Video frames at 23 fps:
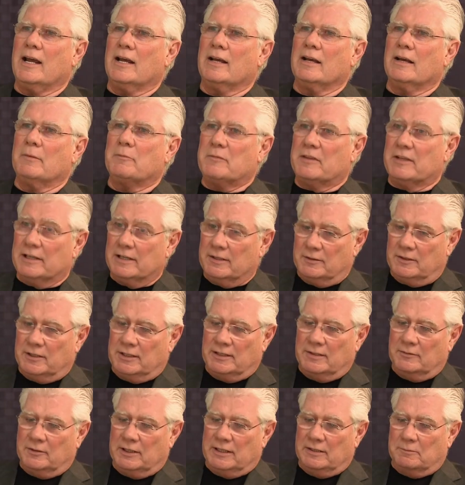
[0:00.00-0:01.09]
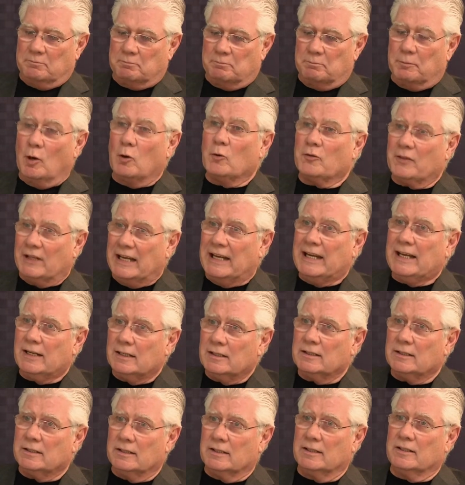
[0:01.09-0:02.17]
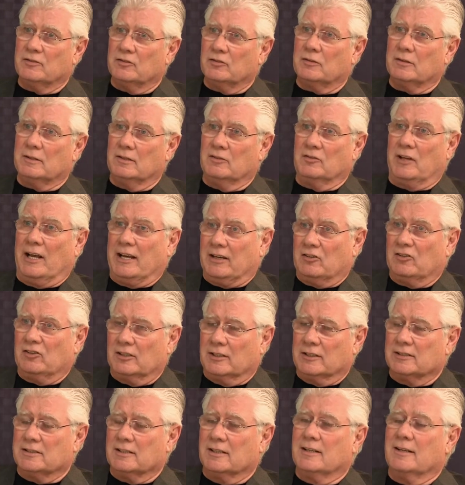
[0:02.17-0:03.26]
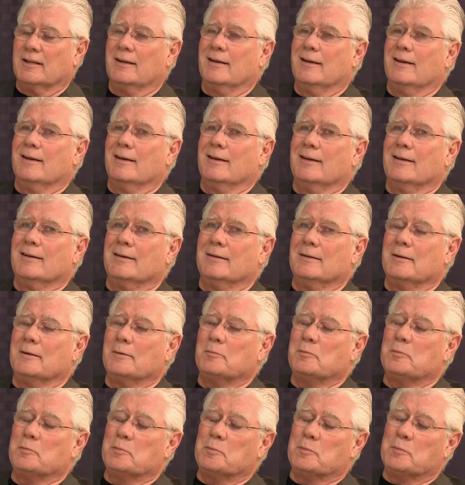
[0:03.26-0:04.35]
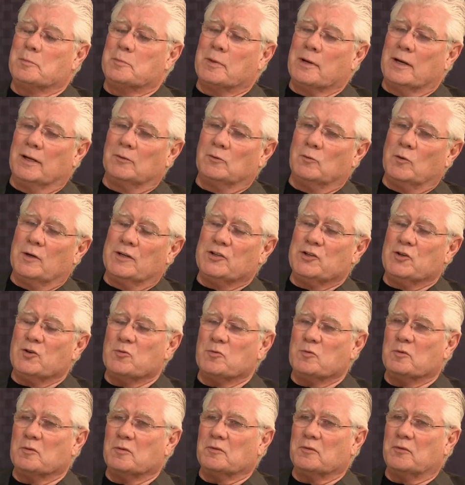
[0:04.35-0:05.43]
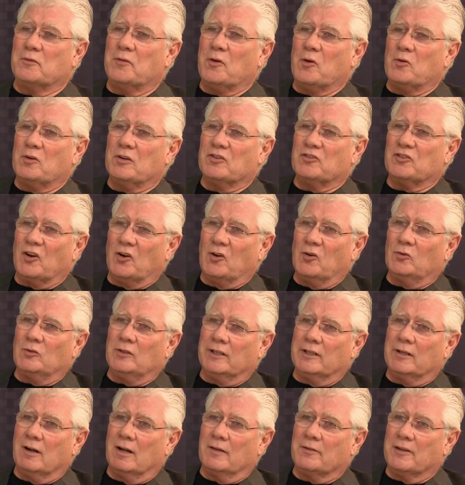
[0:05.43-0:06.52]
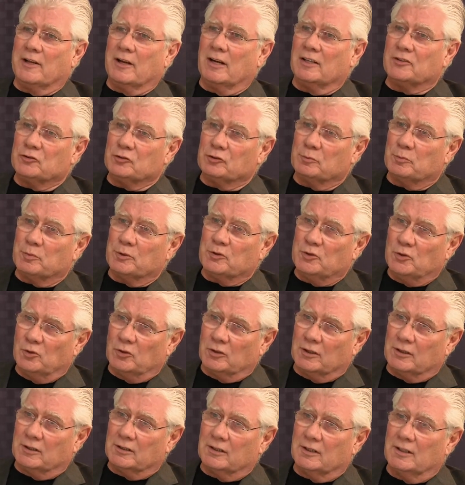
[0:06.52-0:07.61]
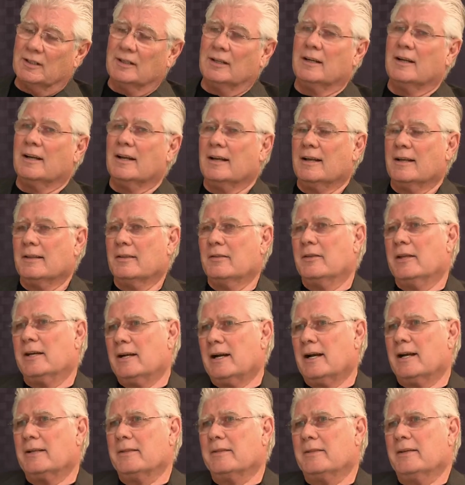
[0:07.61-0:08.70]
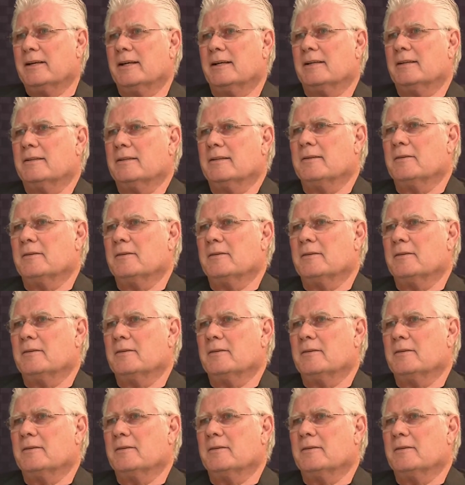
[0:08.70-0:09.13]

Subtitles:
and the both and is excellent, but when you focus only on the entrepreneur, then I think